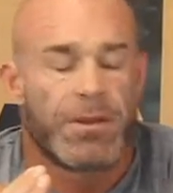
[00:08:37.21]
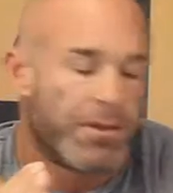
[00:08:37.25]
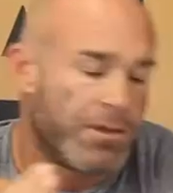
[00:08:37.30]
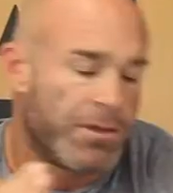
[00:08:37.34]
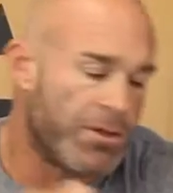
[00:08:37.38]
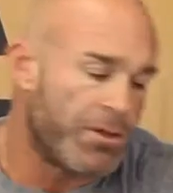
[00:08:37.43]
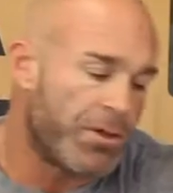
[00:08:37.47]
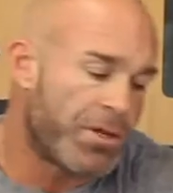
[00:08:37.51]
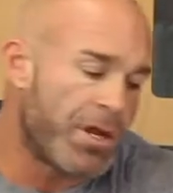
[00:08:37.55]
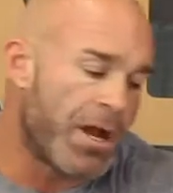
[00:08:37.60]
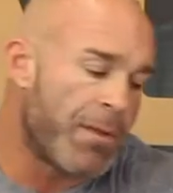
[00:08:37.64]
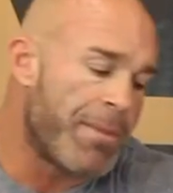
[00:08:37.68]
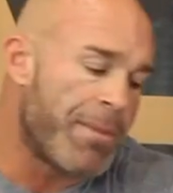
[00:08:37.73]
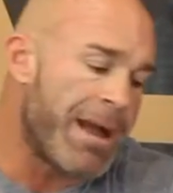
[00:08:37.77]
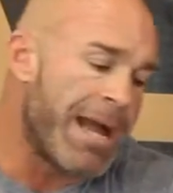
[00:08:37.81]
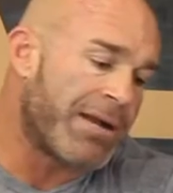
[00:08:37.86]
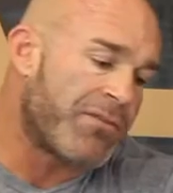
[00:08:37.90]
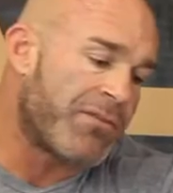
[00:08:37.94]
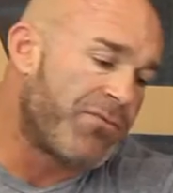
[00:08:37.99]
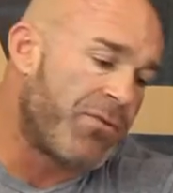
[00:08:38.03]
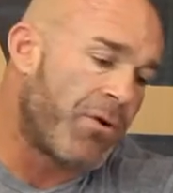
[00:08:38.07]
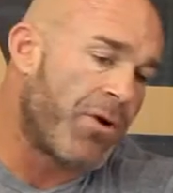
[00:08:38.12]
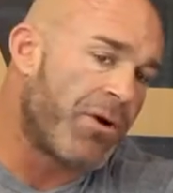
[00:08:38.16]
And you come
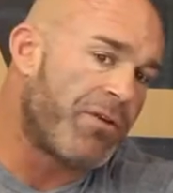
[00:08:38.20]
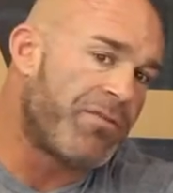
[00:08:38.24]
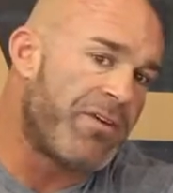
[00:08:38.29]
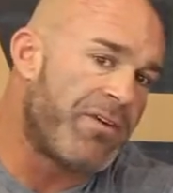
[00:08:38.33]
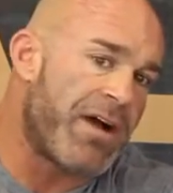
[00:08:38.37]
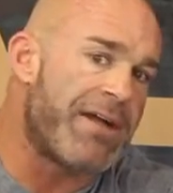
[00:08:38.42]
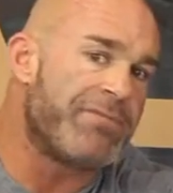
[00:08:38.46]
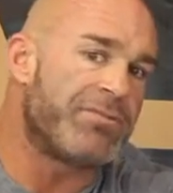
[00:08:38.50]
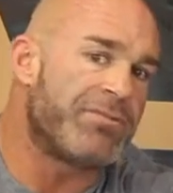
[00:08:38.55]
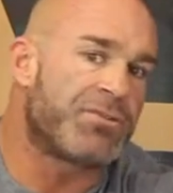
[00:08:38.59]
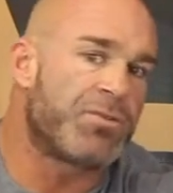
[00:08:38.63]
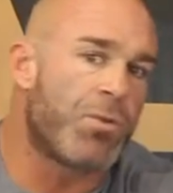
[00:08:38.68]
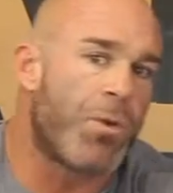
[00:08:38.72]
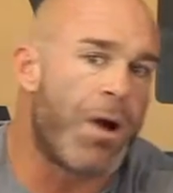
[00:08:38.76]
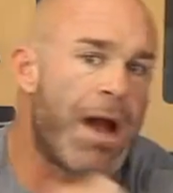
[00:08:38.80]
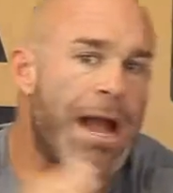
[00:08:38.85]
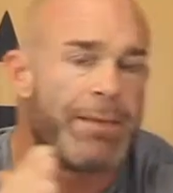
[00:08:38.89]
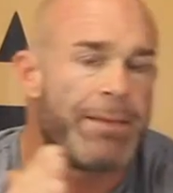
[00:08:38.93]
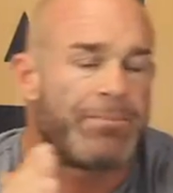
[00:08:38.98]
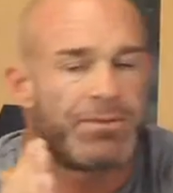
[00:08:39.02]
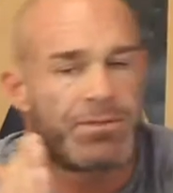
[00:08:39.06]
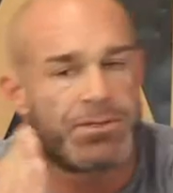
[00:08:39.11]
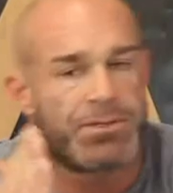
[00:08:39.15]
back 4 or 5
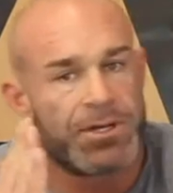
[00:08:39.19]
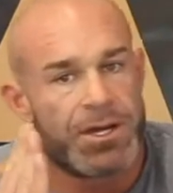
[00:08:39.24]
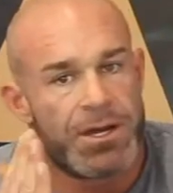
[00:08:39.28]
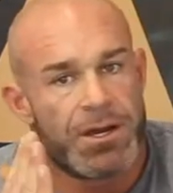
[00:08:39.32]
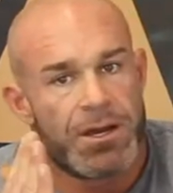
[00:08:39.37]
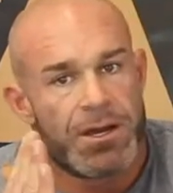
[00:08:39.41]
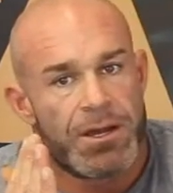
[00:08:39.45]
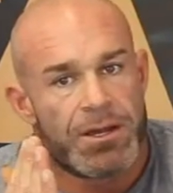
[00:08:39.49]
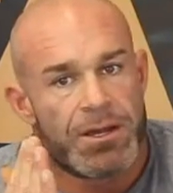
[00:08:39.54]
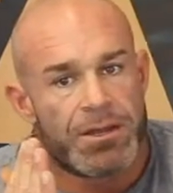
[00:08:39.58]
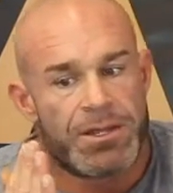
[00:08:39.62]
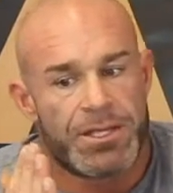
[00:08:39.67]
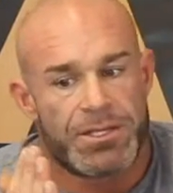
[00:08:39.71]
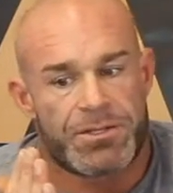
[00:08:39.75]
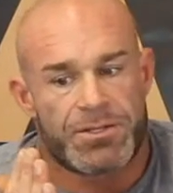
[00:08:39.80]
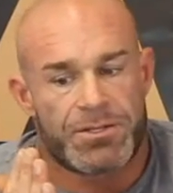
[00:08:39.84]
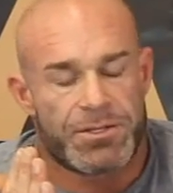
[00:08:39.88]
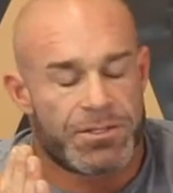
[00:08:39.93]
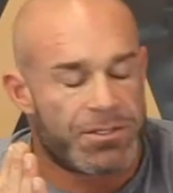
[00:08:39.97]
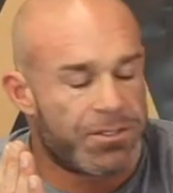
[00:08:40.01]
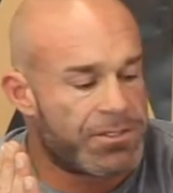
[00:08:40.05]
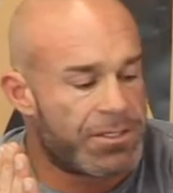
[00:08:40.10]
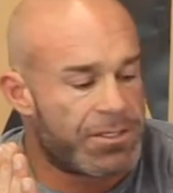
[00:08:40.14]
swipes, then
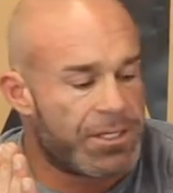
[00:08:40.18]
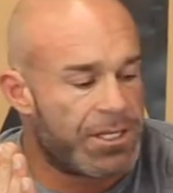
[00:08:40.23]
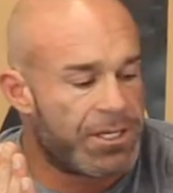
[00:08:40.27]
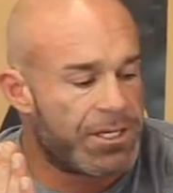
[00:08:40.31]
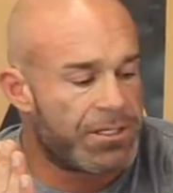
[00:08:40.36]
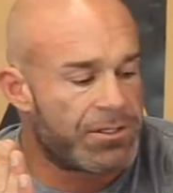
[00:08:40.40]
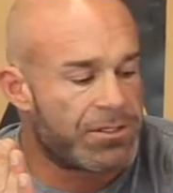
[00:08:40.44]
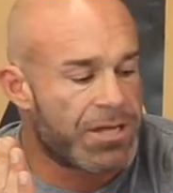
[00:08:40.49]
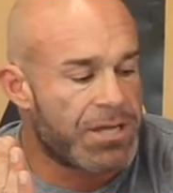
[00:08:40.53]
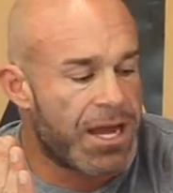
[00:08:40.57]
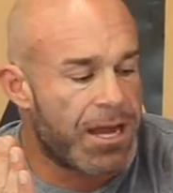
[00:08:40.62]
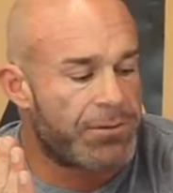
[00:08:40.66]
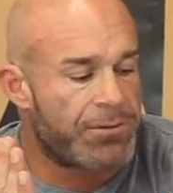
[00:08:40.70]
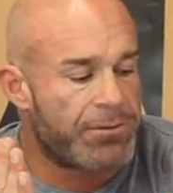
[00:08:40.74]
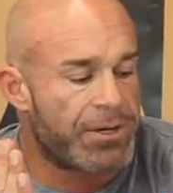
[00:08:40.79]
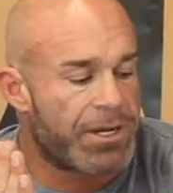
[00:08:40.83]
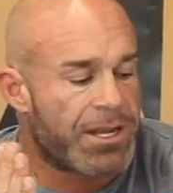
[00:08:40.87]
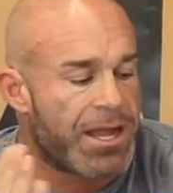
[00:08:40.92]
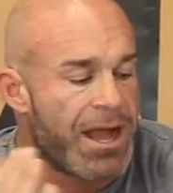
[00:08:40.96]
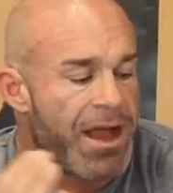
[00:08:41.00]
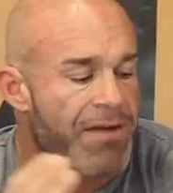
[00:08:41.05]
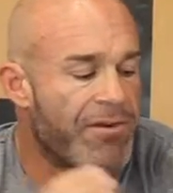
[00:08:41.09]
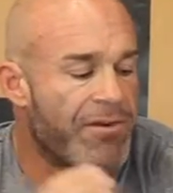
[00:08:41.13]
it's time to
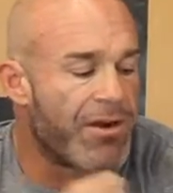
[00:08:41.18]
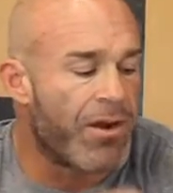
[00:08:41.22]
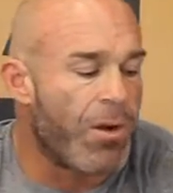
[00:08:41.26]
recover.